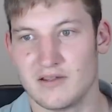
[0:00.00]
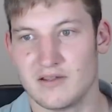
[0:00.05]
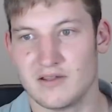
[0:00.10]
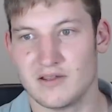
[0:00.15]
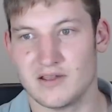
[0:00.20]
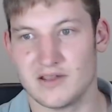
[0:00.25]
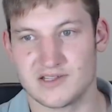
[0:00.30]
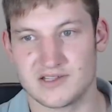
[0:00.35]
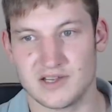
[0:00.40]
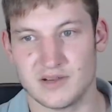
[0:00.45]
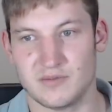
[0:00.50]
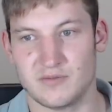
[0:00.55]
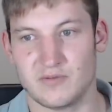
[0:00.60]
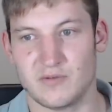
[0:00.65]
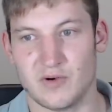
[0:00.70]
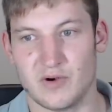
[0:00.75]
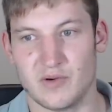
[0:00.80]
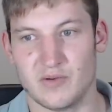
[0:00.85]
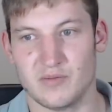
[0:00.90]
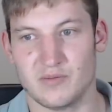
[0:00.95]
except
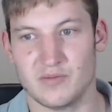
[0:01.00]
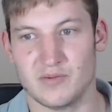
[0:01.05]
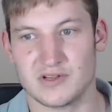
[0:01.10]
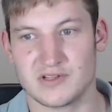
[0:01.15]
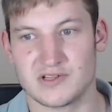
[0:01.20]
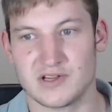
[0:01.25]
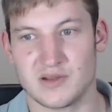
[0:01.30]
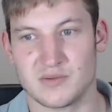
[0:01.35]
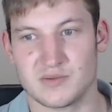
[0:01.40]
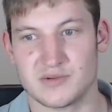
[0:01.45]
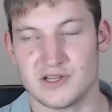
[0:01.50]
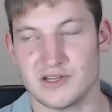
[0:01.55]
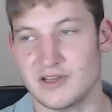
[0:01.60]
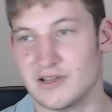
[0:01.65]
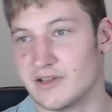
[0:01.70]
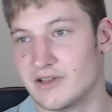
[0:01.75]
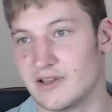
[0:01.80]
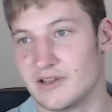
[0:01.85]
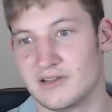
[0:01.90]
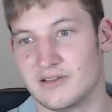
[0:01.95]
for a
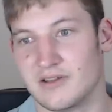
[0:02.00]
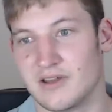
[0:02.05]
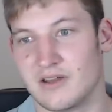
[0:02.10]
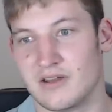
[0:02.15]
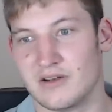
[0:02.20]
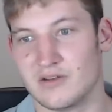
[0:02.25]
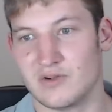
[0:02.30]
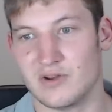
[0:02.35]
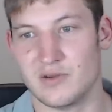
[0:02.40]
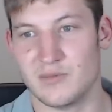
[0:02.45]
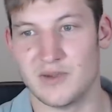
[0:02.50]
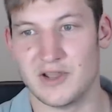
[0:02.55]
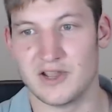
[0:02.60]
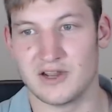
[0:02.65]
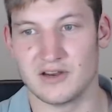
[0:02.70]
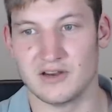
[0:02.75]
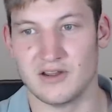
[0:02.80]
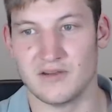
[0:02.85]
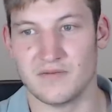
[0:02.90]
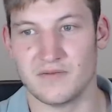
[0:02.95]
subsidy that didn't really make
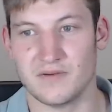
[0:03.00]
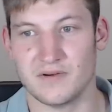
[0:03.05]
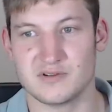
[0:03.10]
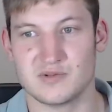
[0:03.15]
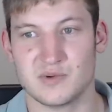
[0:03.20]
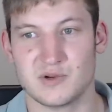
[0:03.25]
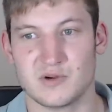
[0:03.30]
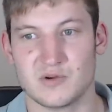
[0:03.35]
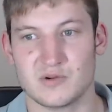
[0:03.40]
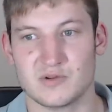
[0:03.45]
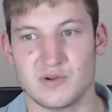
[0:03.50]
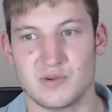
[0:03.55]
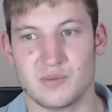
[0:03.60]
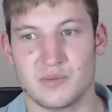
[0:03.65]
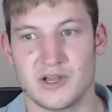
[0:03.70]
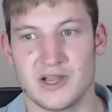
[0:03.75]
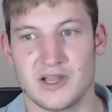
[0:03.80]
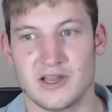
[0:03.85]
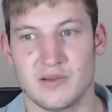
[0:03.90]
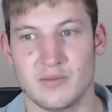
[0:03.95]
a difference, because we
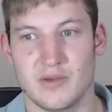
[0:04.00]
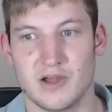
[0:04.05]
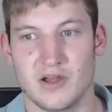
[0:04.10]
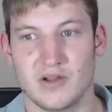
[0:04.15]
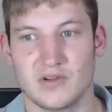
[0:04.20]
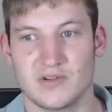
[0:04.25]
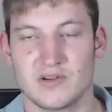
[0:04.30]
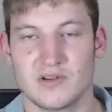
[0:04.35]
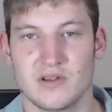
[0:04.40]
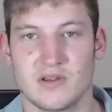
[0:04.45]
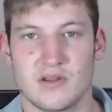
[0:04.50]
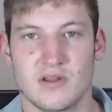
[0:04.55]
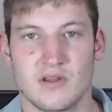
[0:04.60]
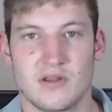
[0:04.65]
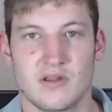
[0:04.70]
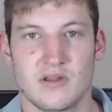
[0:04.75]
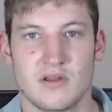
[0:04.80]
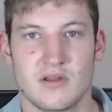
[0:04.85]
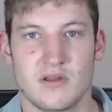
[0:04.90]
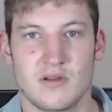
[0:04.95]
paid about
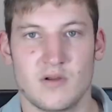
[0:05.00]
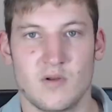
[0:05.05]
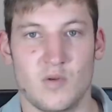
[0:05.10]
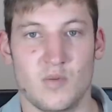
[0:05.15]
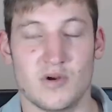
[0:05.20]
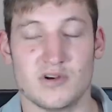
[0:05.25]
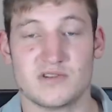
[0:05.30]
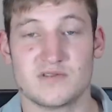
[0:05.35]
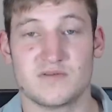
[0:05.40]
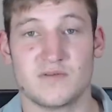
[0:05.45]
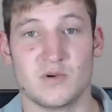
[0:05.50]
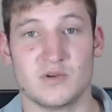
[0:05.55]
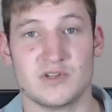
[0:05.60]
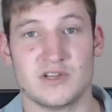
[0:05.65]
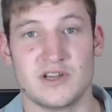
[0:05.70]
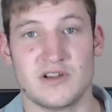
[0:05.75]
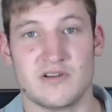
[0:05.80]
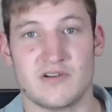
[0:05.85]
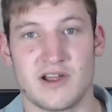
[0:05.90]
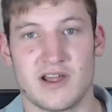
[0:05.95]
almost
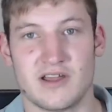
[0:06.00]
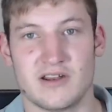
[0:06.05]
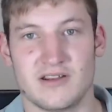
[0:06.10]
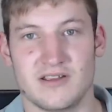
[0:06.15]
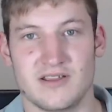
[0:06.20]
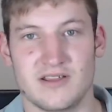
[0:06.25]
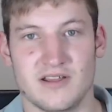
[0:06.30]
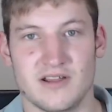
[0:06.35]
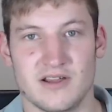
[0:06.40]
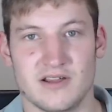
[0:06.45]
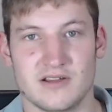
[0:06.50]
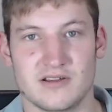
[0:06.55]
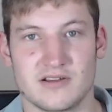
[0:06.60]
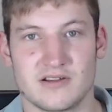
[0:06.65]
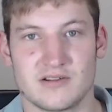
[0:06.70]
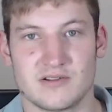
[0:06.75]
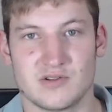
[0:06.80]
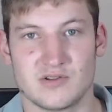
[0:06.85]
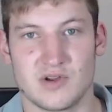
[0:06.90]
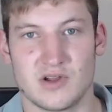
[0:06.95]
40 grand a year
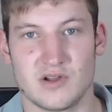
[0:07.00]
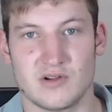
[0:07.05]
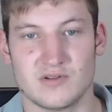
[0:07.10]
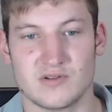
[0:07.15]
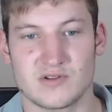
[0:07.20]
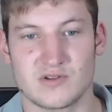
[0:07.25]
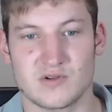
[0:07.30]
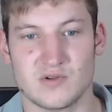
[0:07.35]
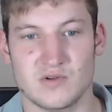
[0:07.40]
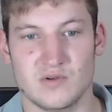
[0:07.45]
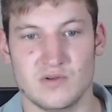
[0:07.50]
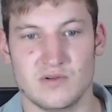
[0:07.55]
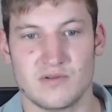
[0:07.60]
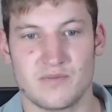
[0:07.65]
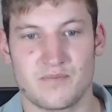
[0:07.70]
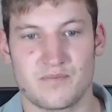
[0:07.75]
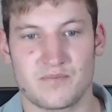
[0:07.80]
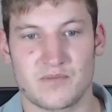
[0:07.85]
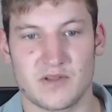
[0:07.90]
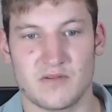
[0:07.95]
to go to school,
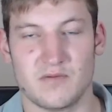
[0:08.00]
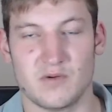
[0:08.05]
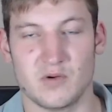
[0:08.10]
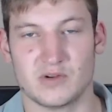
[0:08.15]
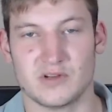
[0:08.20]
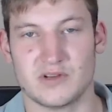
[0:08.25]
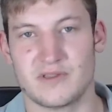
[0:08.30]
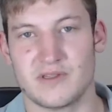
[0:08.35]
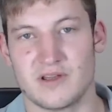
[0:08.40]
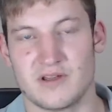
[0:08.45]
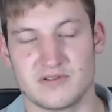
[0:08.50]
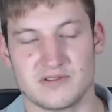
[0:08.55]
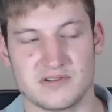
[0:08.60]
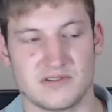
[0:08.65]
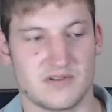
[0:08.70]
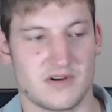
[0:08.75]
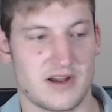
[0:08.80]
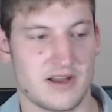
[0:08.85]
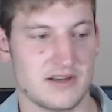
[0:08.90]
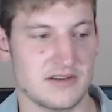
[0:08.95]

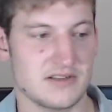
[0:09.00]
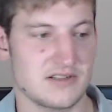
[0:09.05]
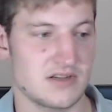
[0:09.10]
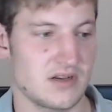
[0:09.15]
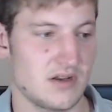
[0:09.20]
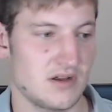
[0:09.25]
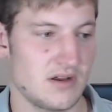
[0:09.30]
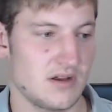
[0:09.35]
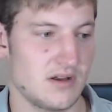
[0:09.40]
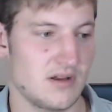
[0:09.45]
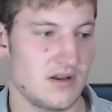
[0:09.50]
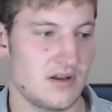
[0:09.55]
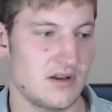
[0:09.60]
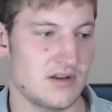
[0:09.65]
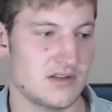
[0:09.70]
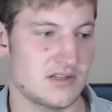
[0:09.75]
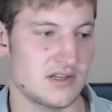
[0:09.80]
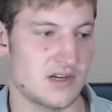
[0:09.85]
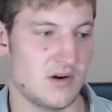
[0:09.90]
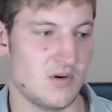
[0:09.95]
40,000 rands.
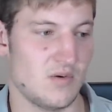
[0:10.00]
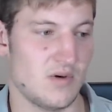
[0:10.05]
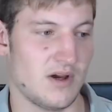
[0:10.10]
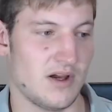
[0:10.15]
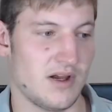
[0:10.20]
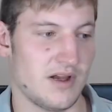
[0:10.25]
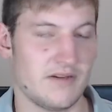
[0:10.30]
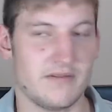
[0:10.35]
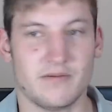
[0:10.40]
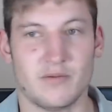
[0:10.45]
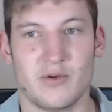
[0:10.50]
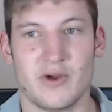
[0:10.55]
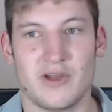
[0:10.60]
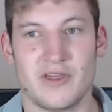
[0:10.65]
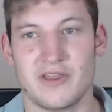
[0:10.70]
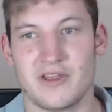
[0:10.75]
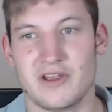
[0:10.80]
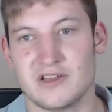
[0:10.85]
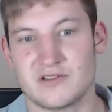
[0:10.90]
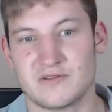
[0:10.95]
So if
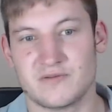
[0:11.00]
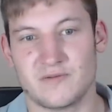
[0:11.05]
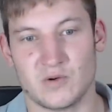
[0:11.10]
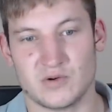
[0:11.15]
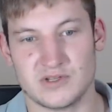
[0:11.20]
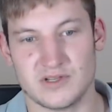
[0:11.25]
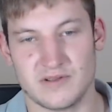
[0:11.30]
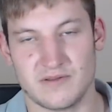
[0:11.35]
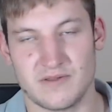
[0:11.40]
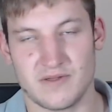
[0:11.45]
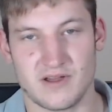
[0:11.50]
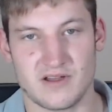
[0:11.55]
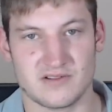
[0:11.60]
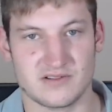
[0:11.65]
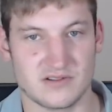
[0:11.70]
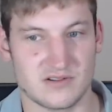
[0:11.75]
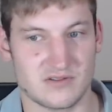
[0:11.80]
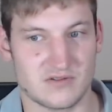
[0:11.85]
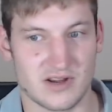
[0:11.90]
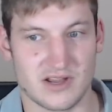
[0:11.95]
whether it's
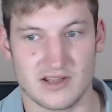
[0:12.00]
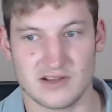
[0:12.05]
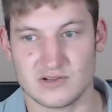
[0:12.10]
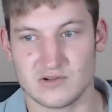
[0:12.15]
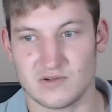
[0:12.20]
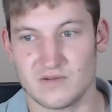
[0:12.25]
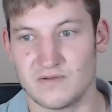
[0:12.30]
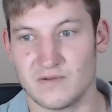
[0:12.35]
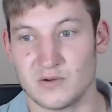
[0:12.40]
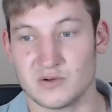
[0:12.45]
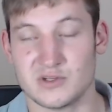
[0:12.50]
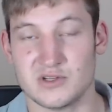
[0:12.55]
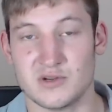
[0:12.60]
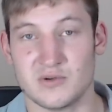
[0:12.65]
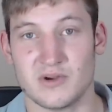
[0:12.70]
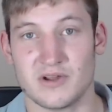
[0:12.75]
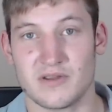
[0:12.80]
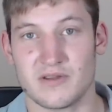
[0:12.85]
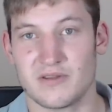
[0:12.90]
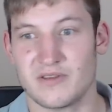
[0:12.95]
40,000 rands or
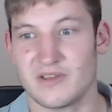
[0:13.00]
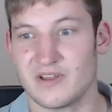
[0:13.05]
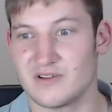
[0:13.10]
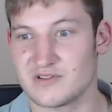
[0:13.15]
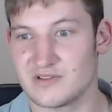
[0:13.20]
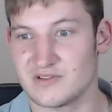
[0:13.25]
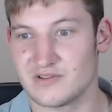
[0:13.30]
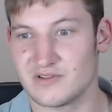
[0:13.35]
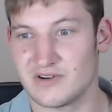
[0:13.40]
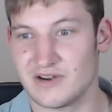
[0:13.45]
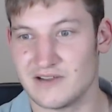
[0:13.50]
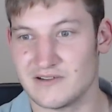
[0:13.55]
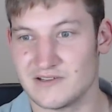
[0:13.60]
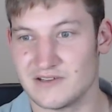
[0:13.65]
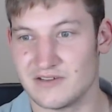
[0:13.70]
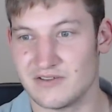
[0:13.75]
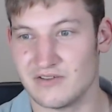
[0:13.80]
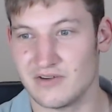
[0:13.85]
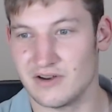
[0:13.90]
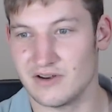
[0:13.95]
41,000 rands,
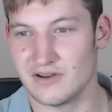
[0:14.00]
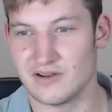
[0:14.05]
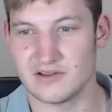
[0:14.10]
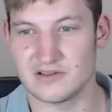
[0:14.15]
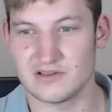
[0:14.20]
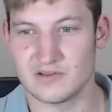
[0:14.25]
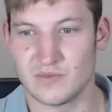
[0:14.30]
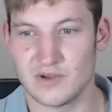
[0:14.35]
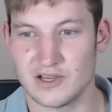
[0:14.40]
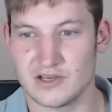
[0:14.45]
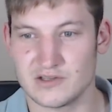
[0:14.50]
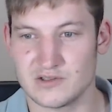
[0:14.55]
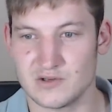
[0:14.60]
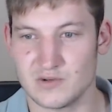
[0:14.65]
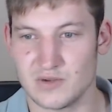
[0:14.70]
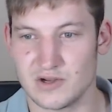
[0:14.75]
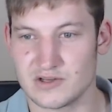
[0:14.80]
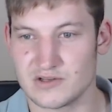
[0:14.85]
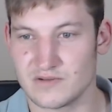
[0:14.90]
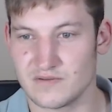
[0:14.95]
it really doesn't make too
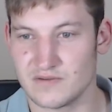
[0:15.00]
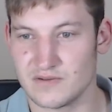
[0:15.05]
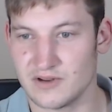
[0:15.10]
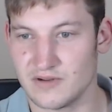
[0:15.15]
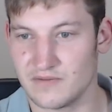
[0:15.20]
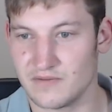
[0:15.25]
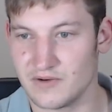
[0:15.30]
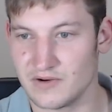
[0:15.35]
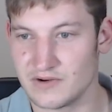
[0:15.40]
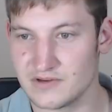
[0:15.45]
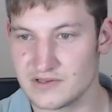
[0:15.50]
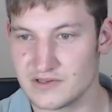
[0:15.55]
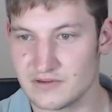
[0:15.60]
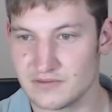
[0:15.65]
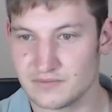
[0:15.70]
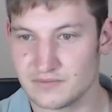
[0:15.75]
much of a difference.